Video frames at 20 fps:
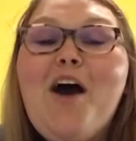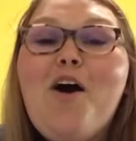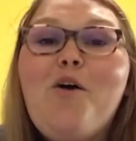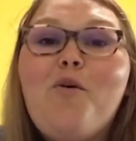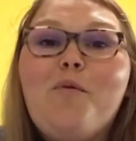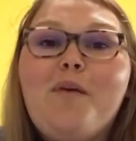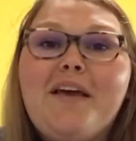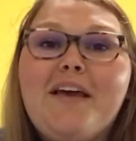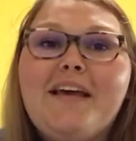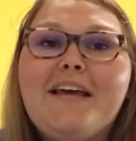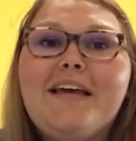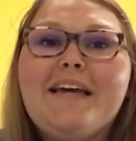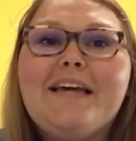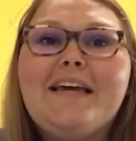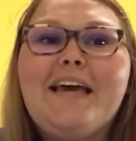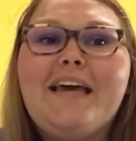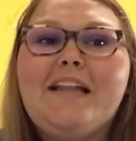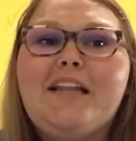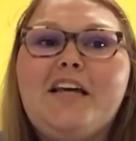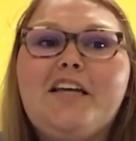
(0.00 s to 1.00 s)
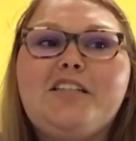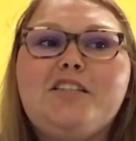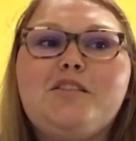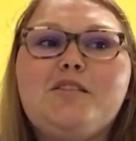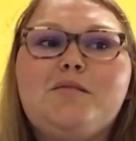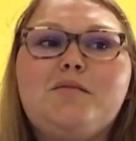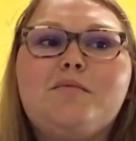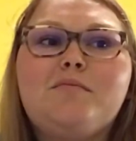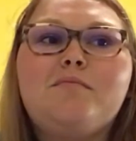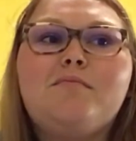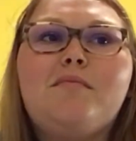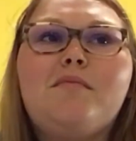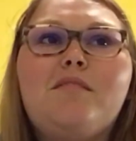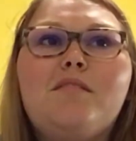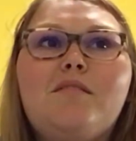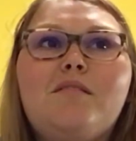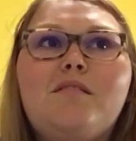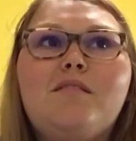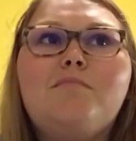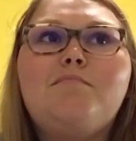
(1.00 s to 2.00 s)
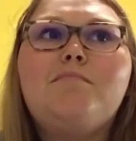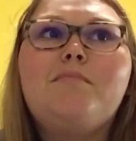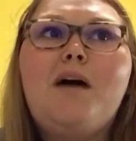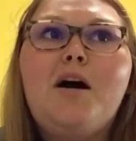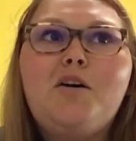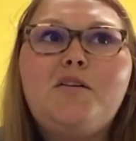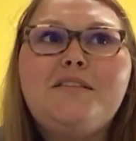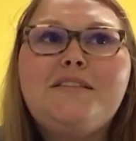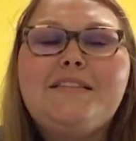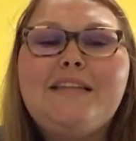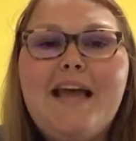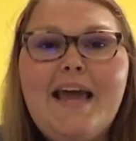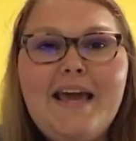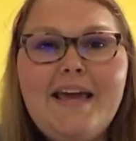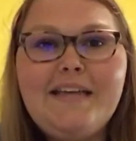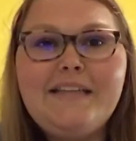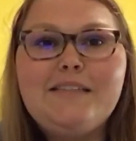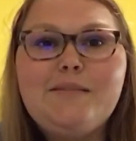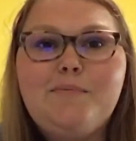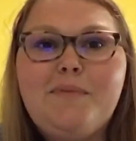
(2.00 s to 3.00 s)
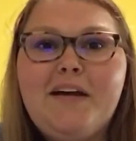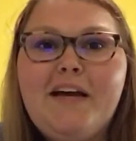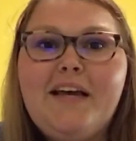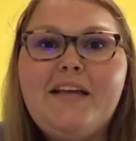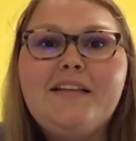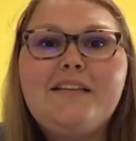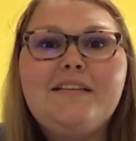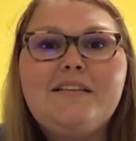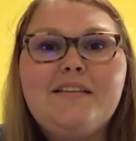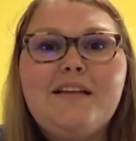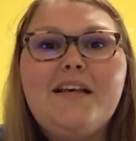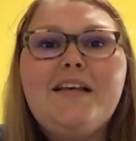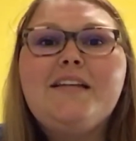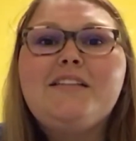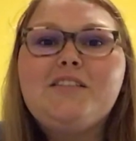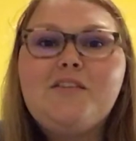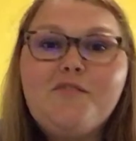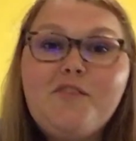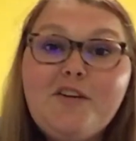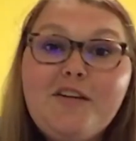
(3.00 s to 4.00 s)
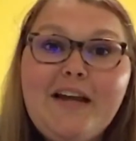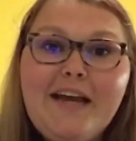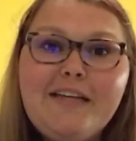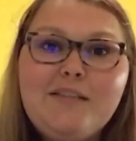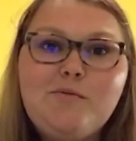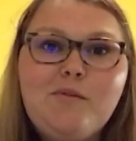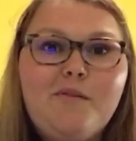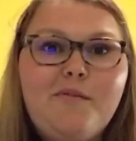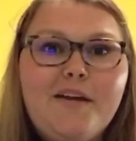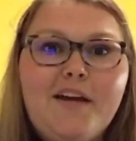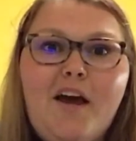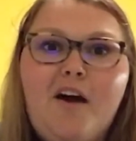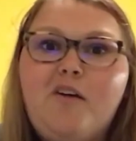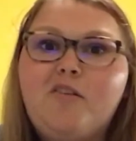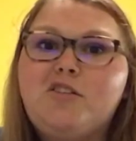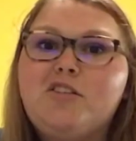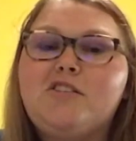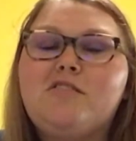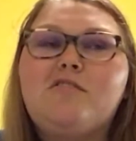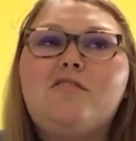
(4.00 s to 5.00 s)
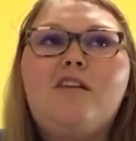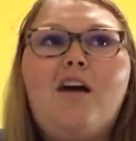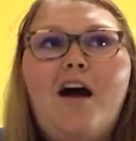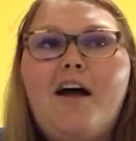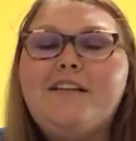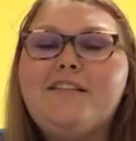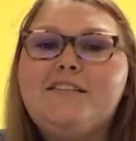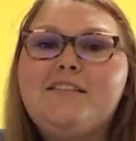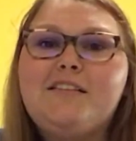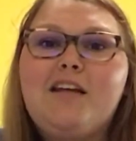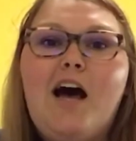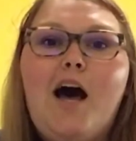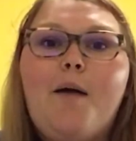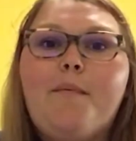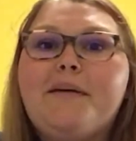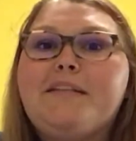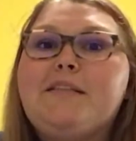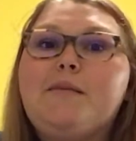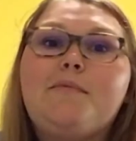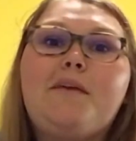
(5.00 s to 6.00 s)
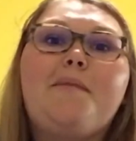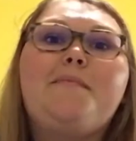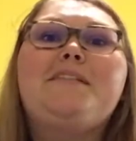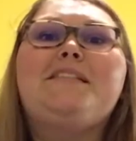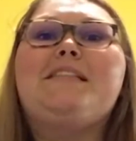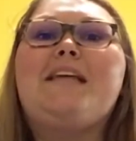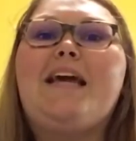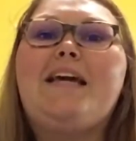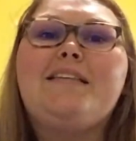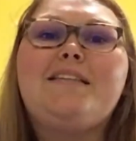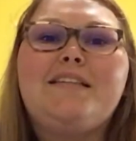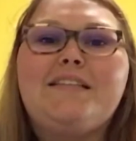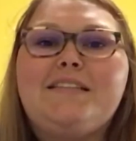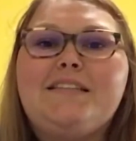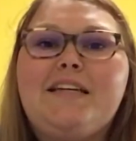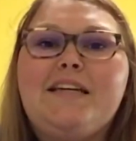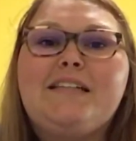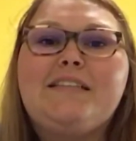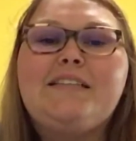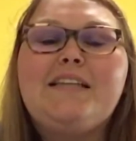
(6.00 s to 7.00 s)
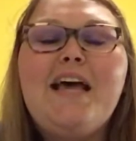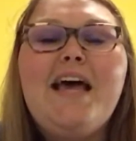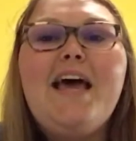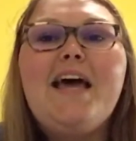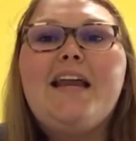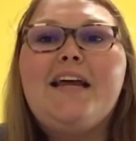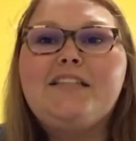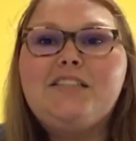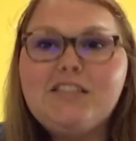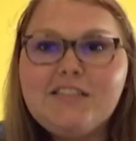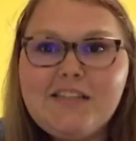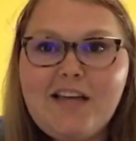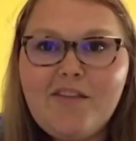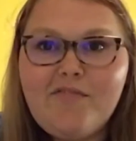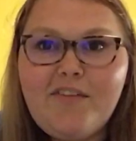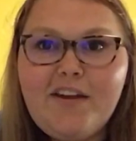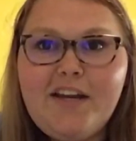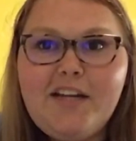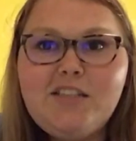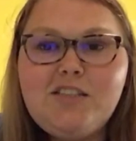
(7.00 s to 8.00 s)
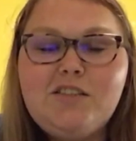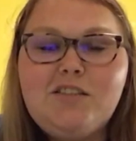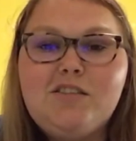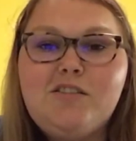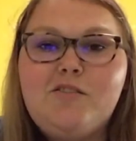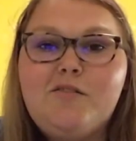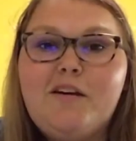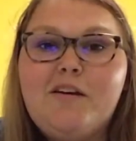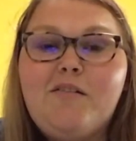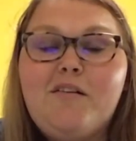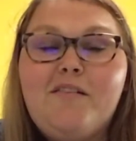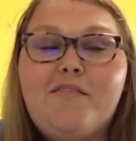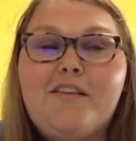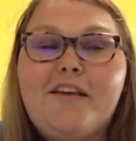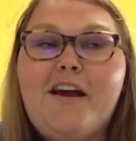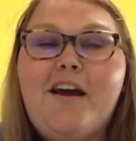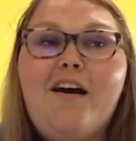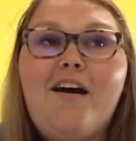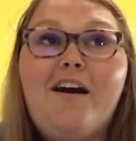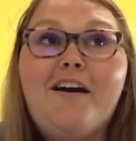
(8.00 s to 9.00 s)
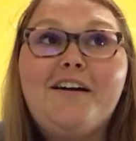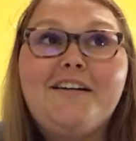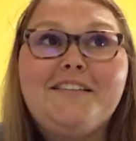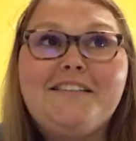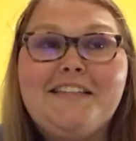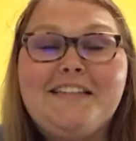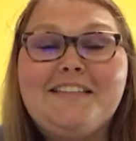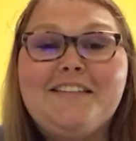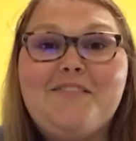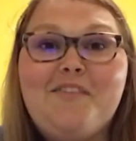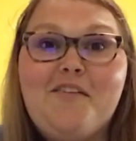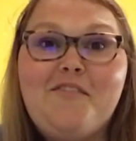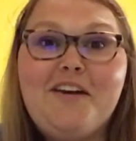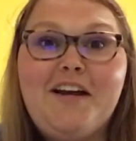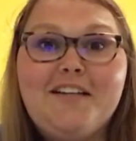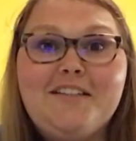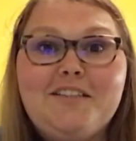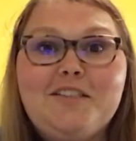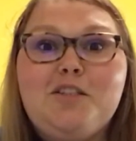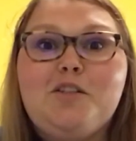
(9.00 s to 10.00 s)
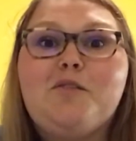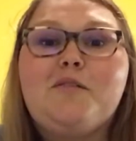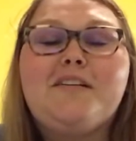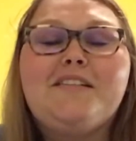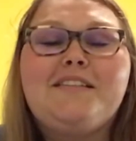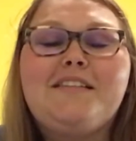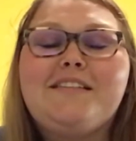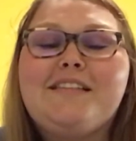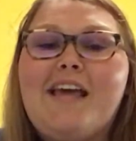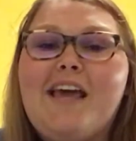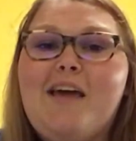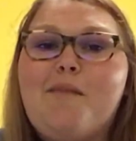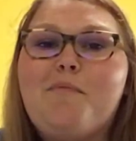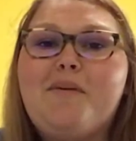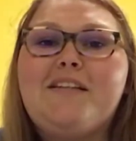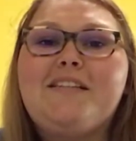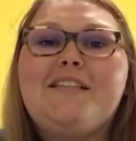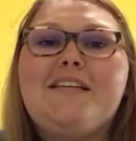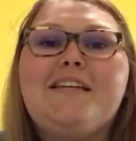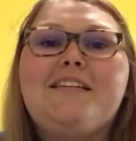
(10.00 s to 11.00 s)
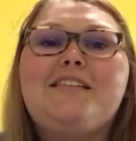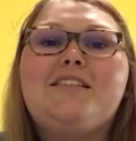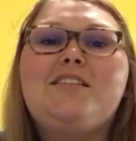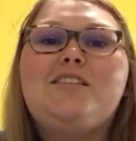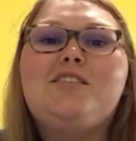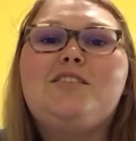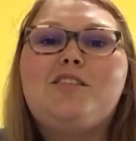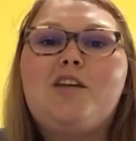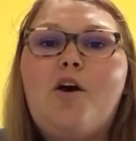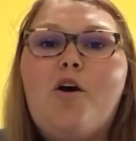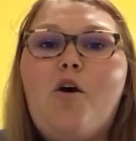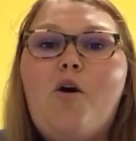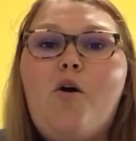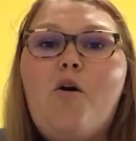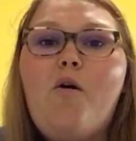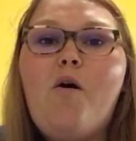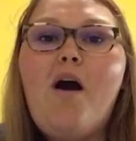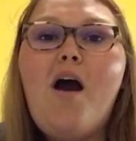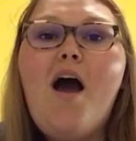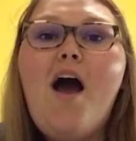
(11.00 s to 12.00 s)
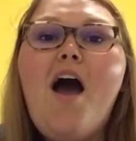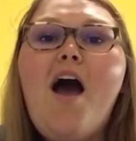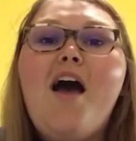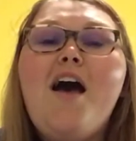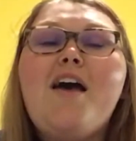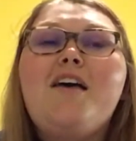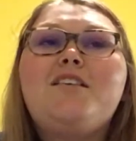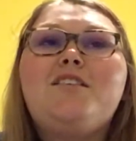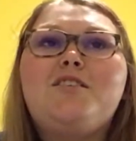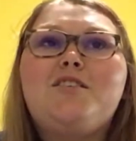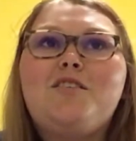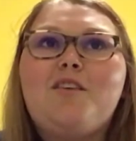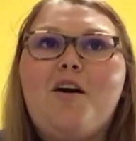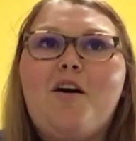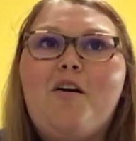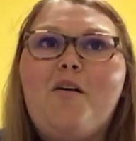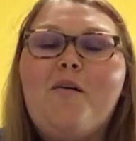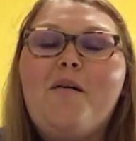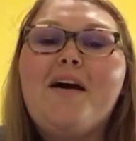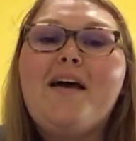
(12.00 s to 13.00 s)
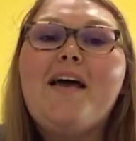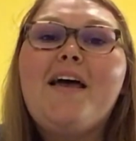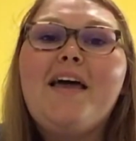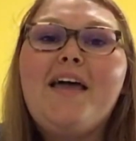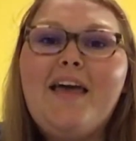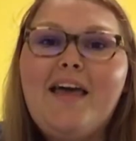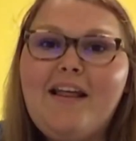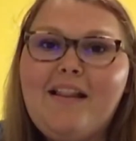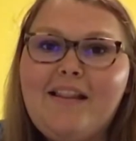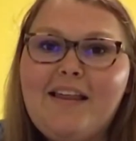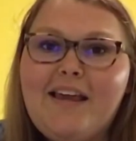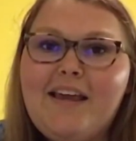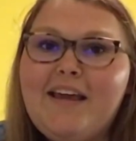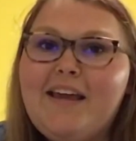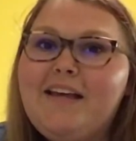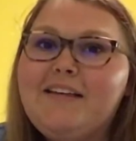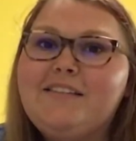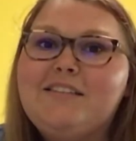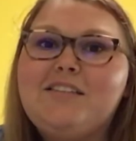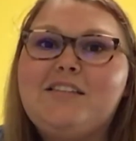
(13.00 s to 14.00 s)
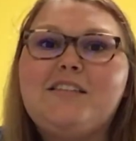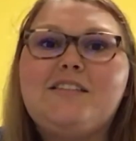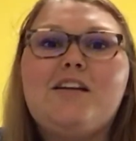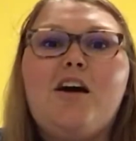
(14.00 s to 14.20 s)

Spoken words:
We get lunch most days, but there's a few days where we go just non-stop. Like sometimes it's 8 to 6, and I just got finished doing one of the hardest things I've ever had to do, because this campus is so hilly. It's just